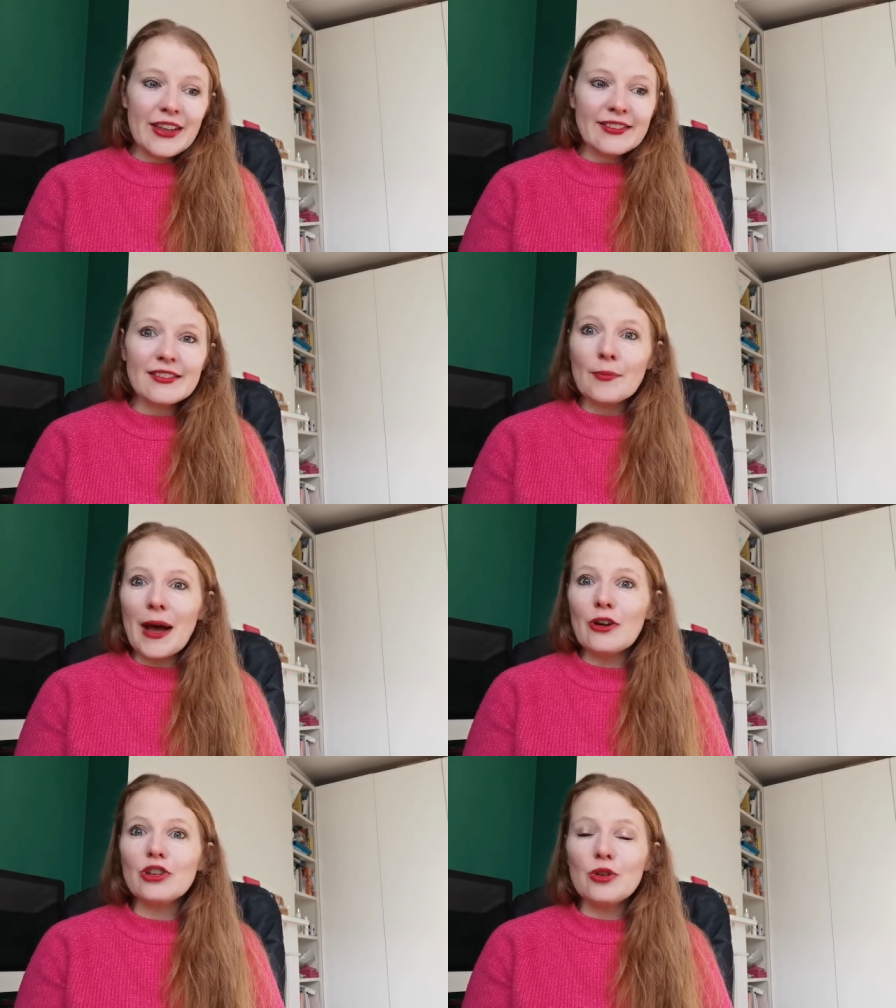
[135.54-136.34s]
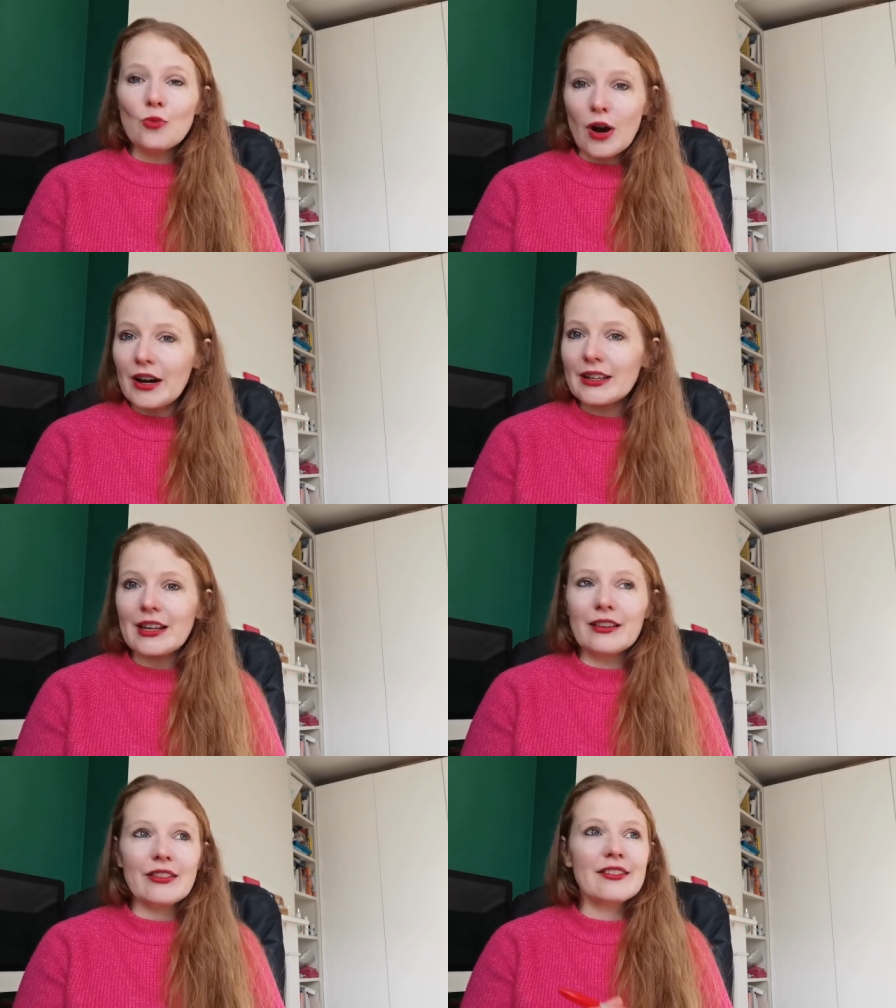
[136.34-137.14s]
This is about you
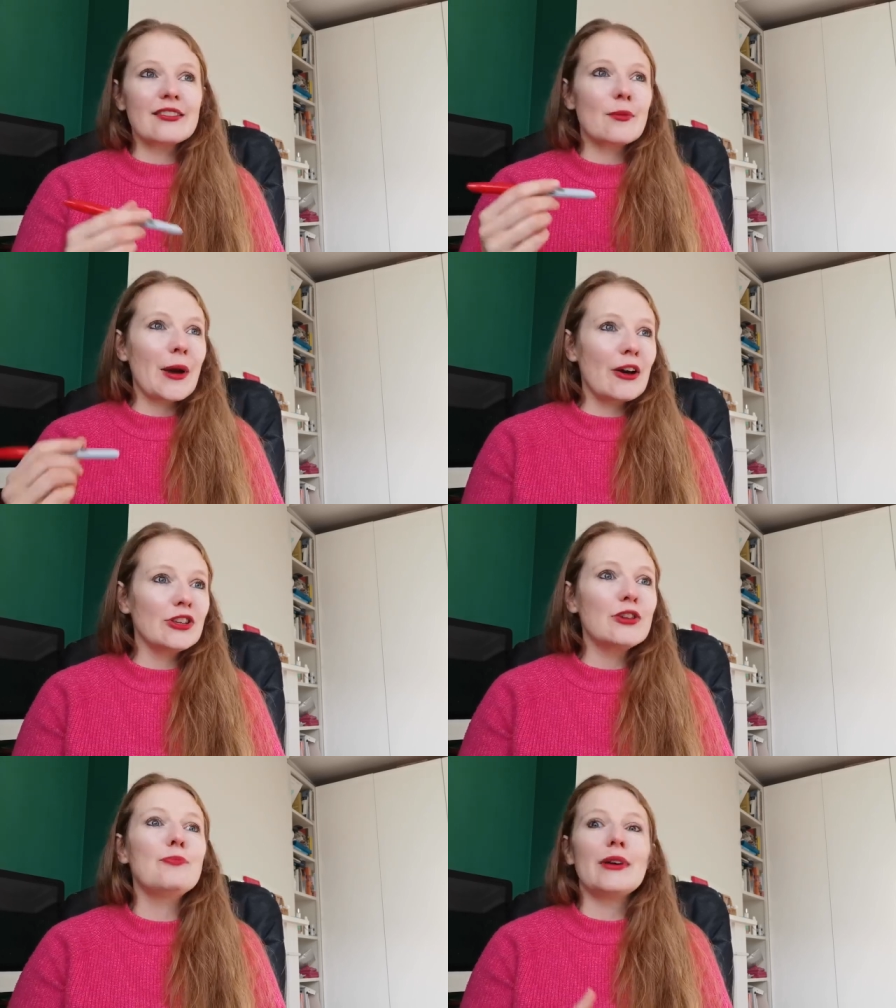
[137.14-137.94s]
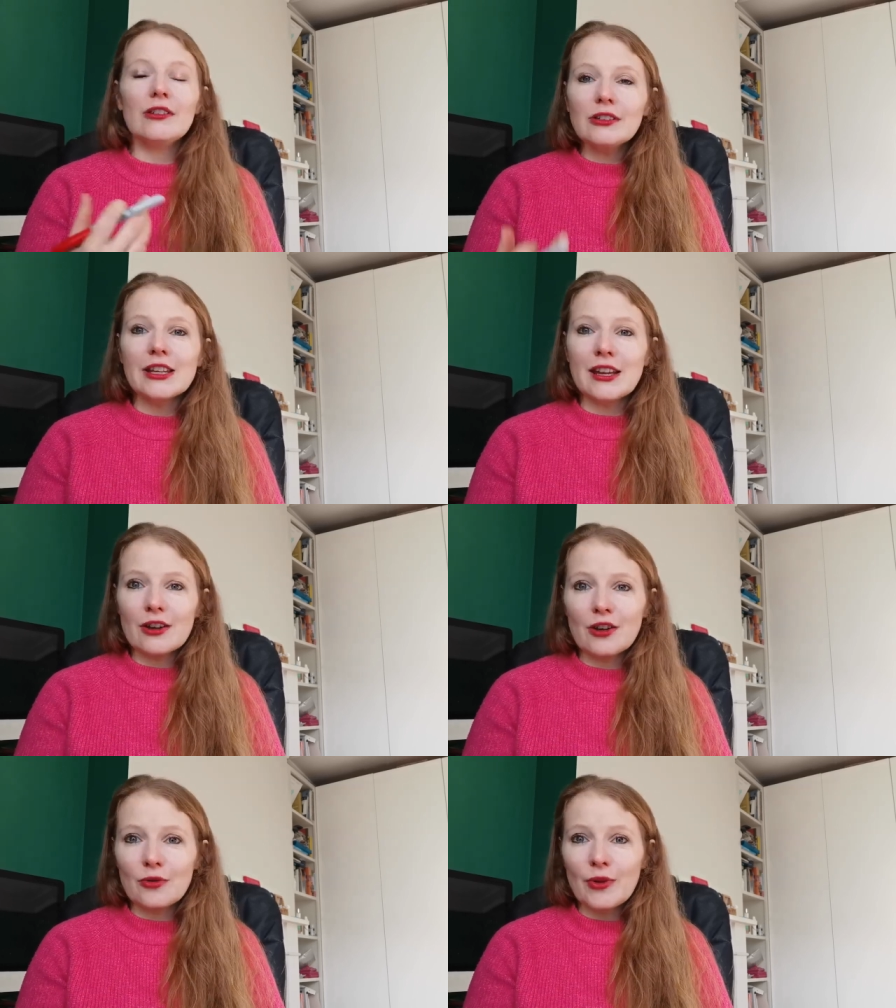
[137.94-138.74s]
working. This is about you building
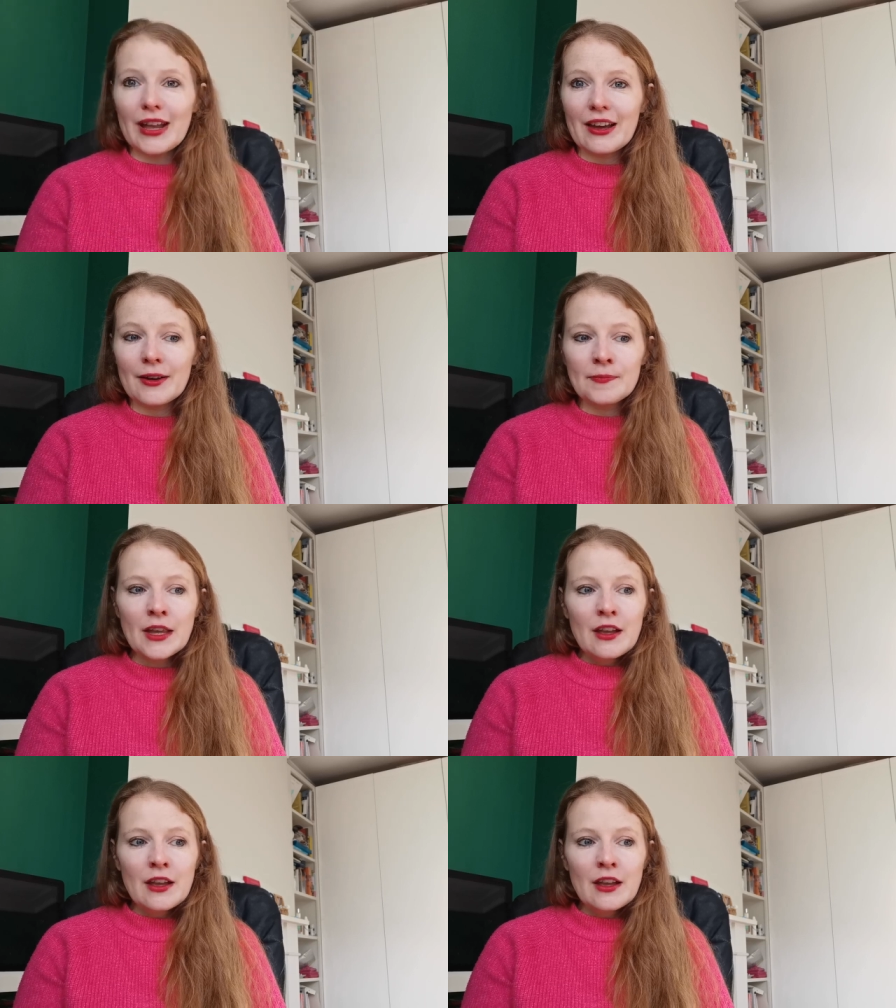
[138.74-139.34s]
a career.